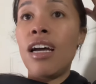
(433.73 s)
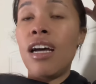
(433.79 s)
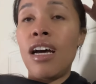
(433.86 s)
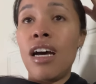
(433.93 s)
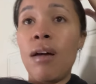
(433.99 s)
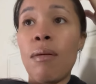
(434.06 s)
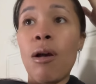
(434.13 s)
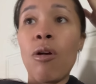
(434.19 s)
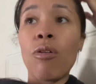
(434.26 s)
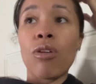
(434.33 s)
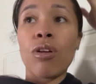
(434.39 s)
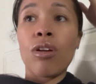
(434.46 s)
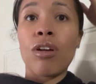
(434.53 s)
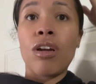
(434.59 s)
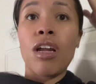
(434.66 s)
Um, I
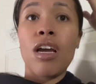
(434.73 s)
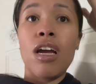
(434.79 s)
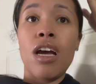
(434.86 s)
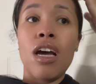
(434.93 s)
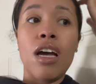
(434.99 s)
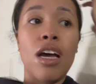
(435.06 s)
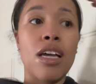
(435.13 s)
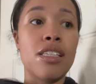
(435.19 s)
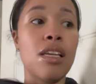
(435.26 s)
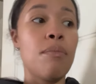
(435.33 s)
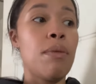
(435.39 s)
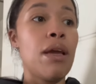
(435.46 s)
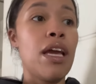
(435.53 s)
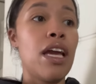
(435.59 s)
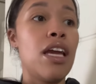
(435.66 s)
ordered us a
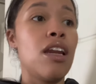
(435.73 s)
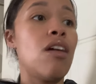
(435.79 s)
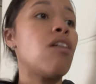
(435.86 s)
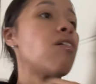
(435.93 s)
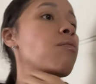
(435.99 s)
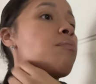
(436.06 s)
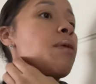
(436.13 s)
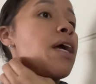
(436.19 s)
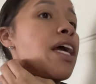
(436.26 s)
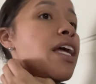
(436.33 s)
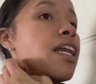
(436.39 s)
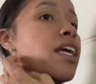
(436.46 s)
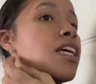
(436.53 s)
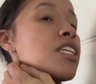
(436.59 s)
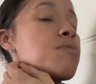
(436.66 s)
bed. Our
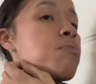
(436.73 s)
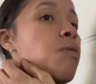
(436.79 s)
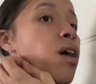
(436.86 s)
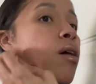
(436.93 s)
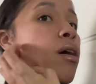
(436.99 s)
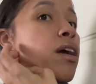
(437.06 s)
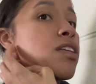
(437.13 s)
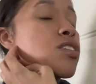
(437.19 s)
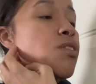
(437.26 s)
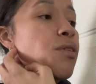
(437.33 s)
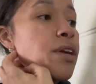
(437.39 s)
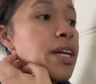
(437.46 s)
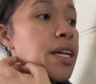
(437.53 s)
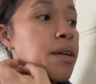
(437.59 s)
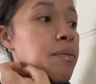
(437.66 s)
bed is pro is
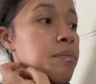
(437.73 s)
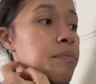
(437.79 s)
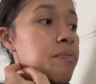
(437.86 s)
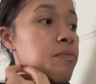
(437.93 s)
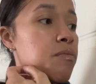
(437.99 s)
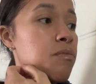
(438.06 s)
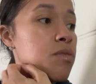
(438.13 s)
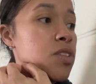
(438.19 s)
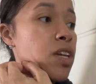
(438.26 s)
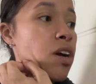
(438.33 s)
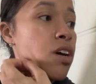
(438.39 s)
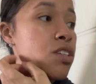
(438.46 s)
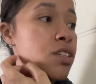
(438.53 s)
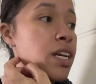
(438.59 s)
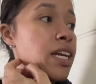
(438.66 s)
cream.
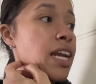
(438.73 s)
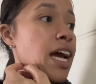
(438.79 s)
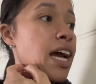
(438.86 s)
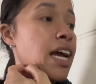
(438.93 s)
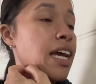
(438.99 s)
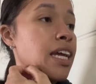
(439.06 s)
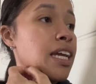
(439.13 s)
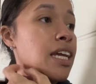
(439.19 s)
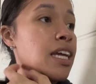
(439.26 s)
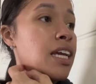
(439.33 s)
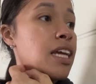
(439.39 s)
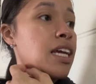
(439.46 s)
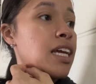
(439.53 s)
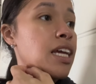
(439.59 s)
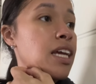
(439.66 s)
DeAndre and I,
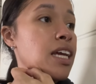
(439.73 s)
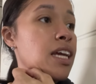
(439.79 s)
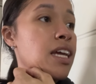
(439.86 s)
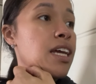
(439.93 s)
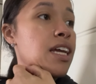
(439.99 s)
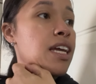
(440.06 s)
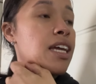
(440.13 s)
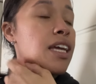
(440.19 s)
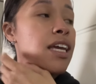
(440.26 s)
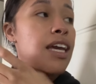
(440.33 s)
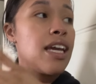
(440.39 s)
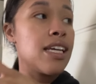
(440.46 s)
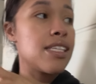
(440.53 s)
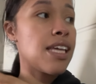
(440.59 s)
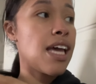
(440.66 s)

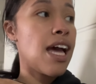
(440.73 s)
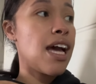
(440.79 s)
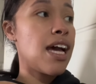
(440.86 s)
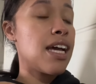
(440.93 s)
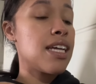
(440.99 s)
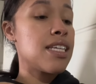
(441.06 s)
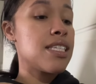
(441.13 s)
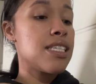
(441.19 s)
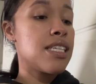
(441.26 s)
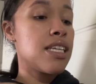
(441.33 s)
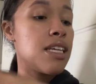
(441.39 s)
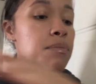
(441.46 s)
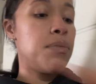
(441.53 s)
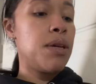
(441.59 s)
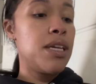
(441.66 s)
king size.
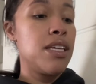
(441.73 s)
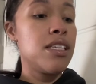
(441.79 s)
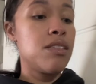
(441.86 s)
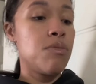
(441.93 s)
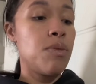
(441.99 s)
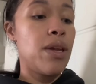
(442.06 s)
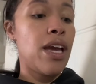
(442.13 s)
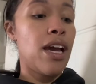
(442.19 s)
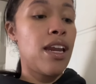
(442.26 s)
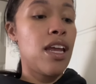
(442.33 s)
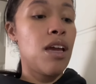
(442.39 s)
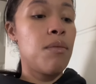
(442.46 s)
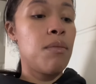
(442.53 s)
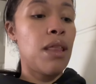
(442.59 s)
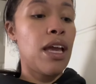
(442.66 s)
Peace, we got
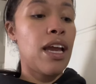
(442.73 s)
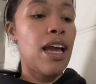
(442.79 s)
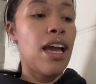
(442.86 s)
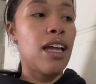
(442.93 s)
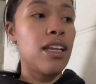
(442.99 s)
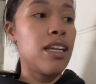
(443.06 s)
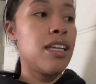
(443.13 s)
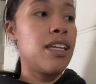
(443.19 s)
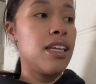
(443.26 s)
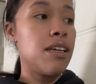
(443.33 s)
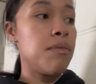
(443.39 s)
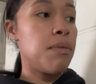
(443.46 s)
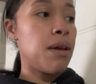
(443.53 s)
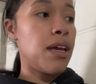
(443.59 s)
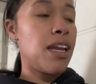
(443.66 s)
him like an L E
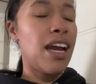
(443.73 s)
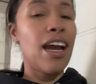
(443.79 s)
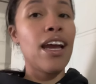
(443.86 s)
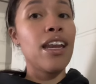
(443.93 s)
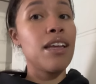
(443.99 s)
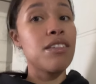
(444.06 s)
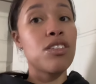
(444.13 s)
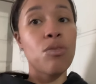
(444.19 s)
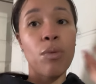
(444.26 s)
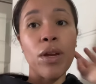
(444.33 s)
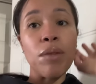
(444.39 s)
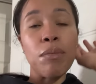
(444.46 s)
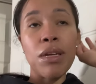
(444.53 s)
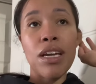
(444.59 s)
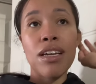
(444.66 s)
D bed. I got his
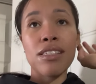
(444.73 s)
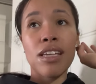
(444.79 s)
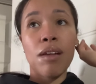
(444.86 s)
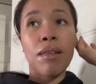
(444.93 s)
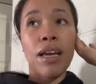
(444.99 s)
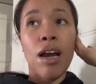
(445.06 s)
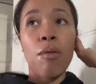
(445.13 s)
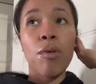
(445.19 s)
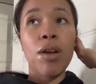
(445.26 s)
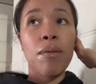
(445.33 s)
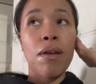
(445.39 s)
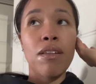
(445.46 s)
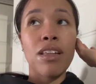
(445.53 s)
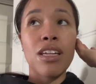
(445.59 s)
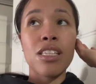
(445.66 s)
twin because I like I want him to
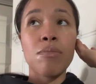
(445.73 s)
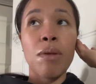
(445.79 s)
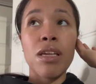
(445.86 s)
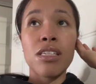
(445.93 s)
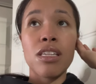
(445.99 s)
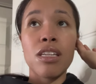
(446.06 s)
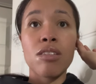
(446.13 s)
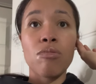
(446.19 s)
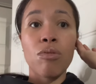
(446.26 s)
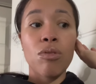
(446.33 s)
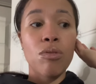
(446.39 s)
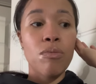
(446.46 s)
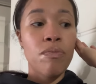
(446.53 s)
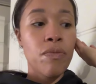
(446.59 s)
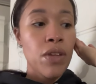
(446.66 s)
have a lot of space in his
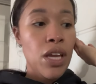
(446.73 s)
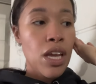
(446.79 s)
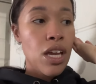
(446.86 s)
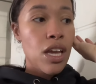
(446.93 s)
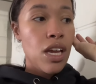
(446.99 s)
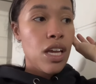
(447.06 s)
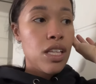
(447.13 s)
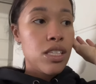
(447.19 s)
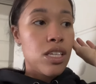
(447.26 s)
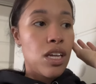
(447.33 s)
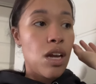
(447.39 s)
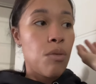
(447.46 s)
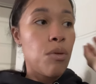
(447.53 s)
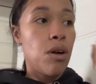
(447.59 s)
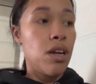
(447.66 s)
room to
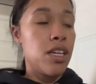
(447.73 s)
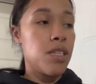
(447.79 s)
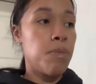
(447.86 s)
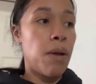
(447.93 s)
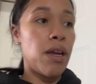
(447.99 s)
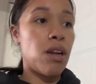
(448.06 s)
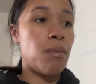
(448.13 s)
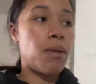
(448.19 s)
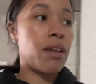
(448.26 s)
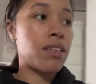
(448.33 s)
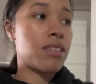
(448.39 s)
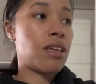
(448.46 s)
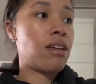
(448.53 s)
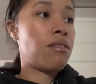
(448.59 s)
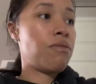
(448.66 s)
go with all his Spider-Man
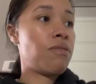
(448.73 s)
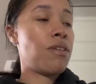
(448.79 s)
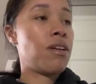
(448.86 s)
stuff.